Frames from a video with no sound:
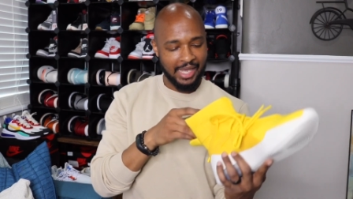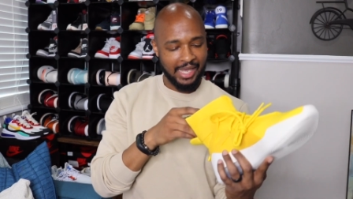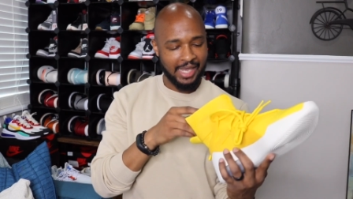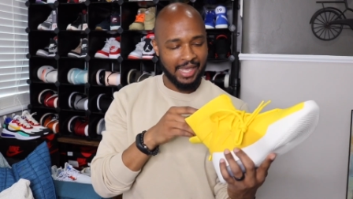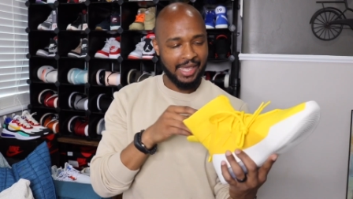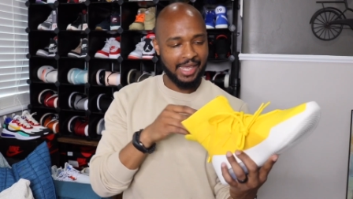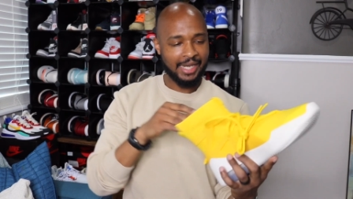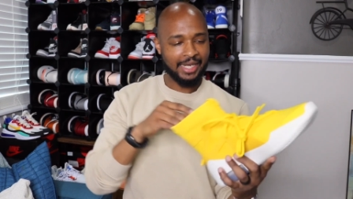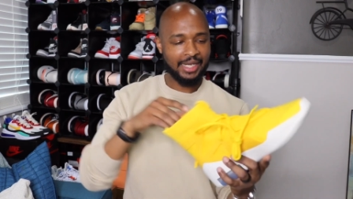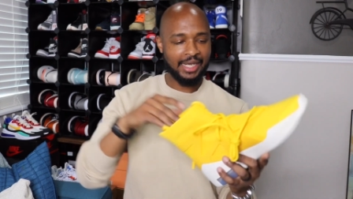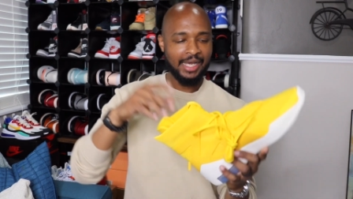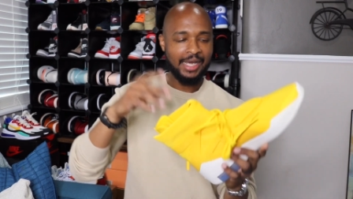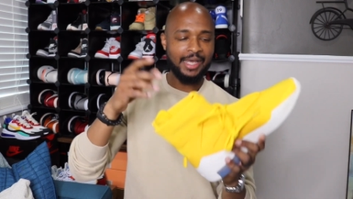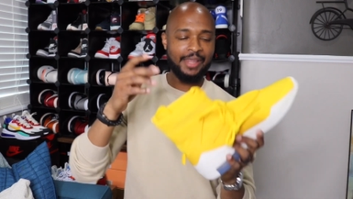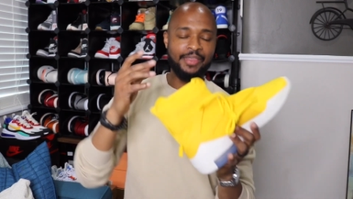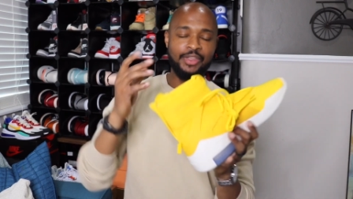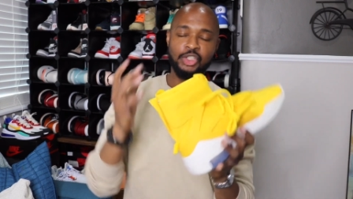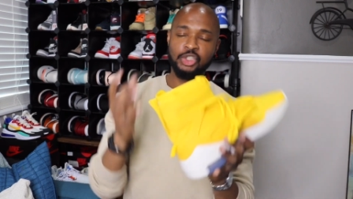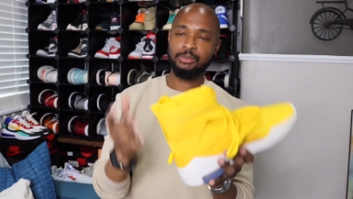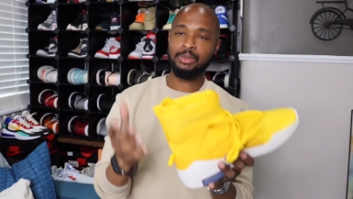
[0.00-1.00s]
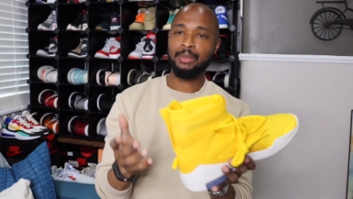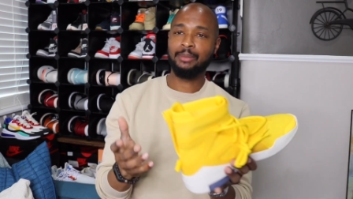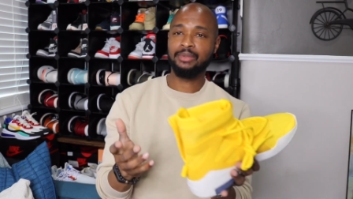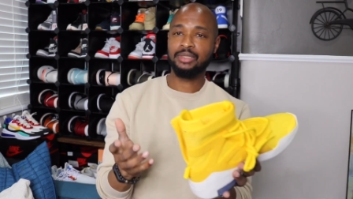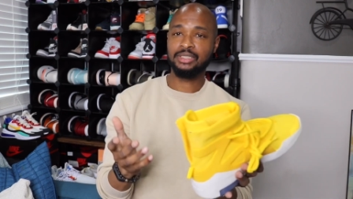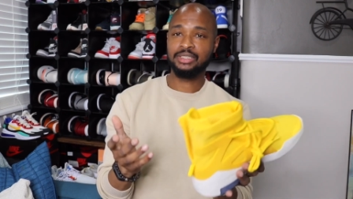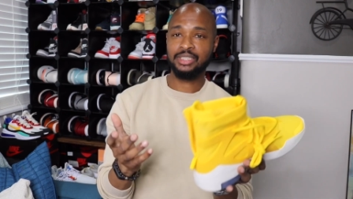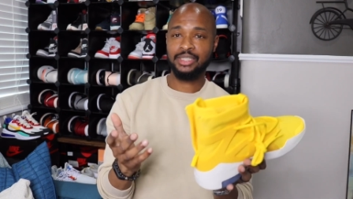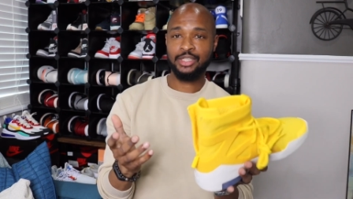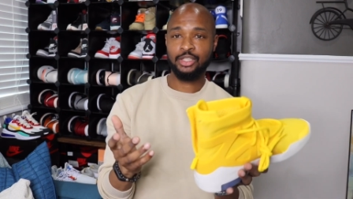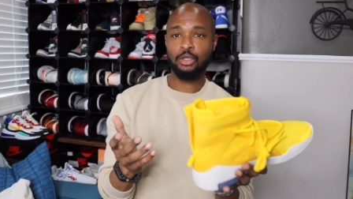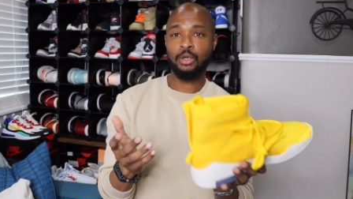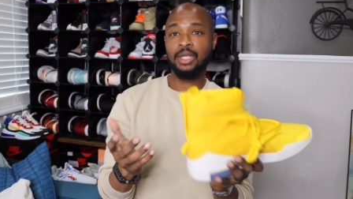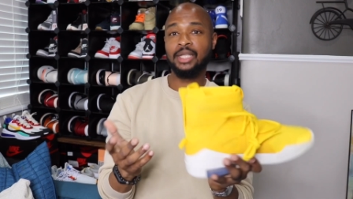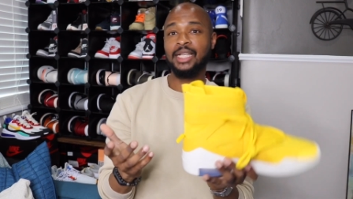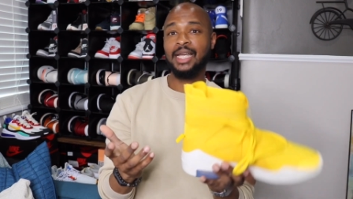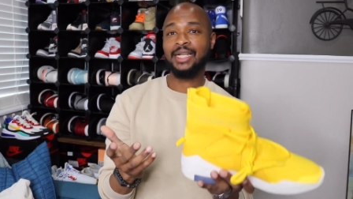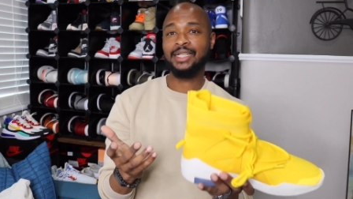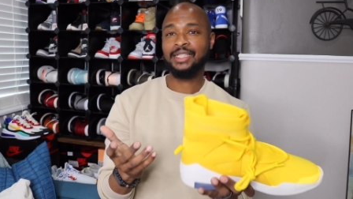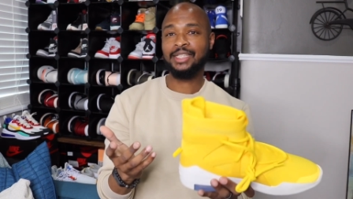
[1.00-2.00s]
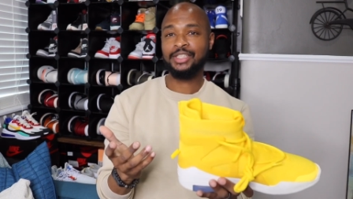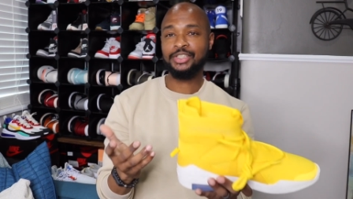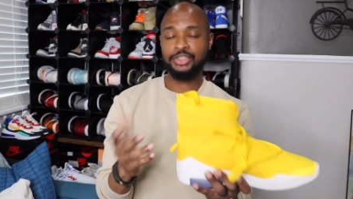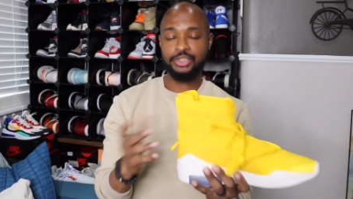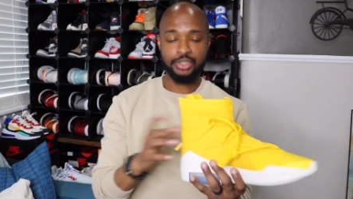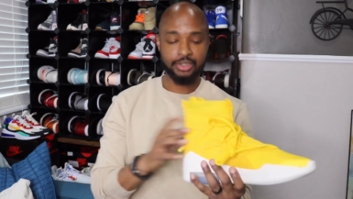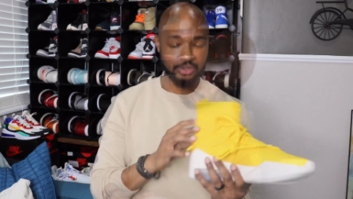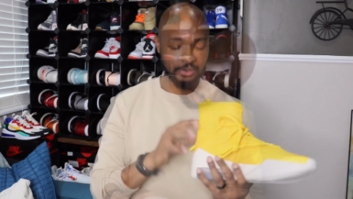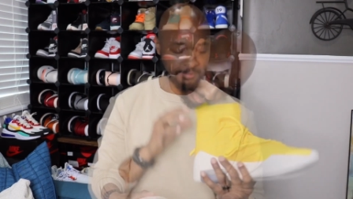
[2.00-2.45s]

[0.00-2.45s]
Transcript: and then you should be able to get it on a lot easier.